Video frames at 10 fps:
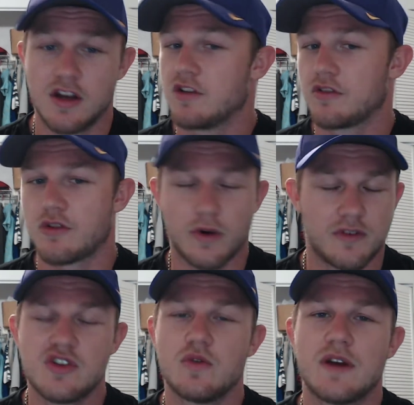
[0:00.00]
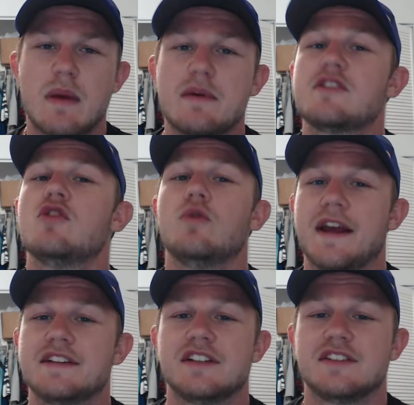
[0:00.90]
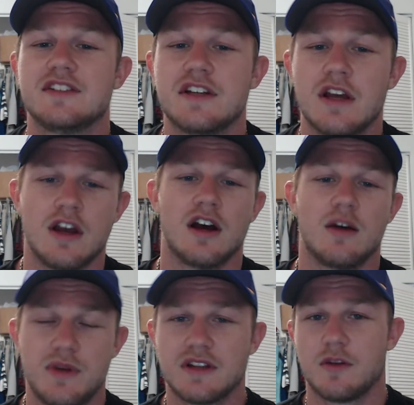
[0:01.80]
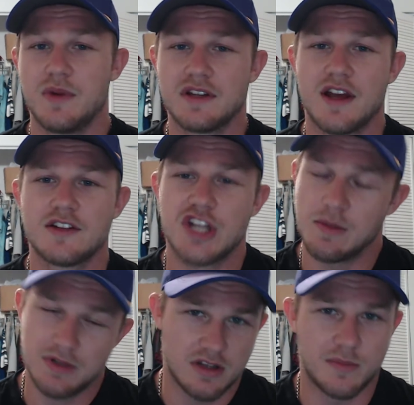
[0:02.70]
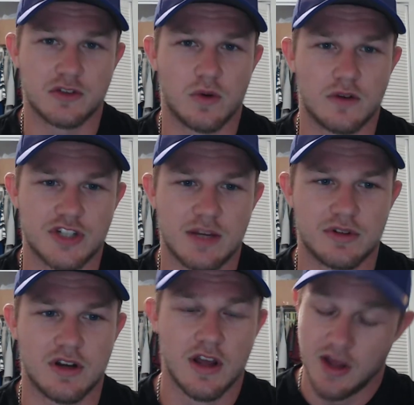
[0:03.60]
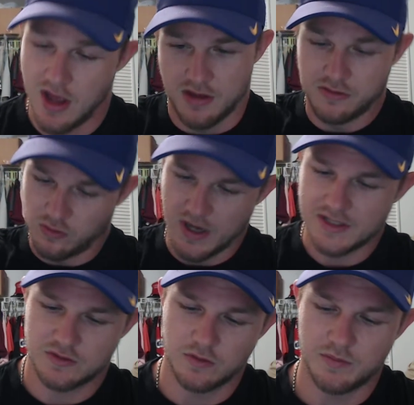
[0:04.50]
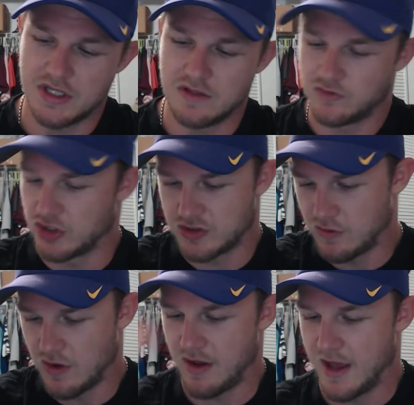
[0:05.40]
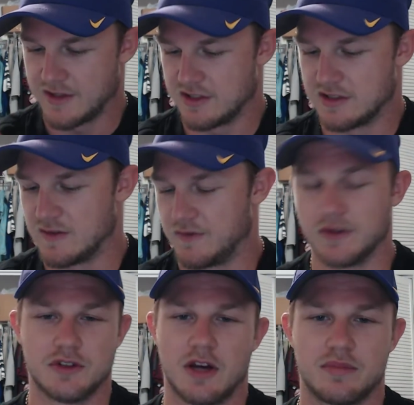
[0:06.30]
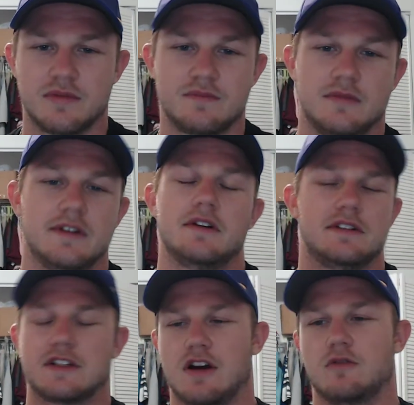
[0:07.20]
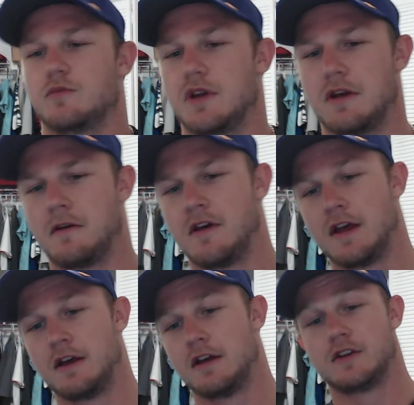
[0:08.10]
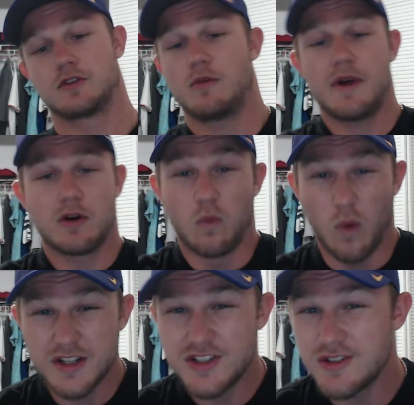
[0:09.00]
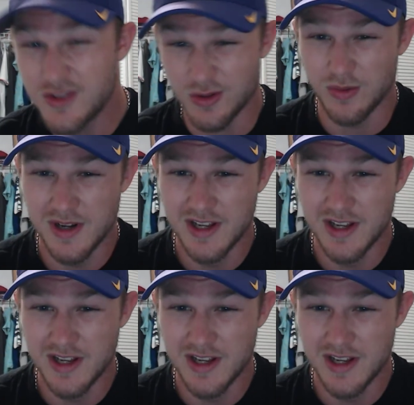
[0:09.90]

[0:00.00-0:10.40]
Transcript: throwing a few, maybe two ACC, a big, the Big Ten champion, the Big 12 champion. And the rest would be just SEC filled up. Literally, that's how it would be. So, no matter what you do,